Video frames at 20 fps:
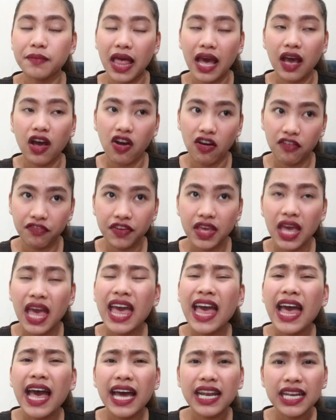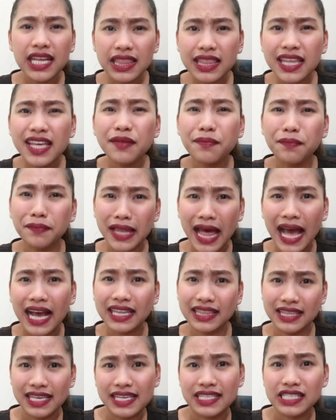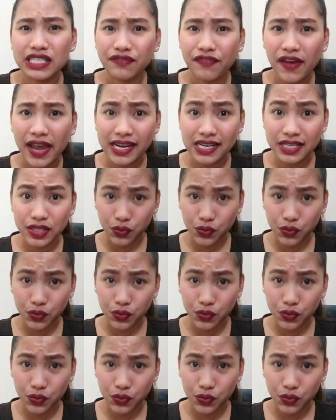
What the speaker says: black coffee. And I think black tea is fine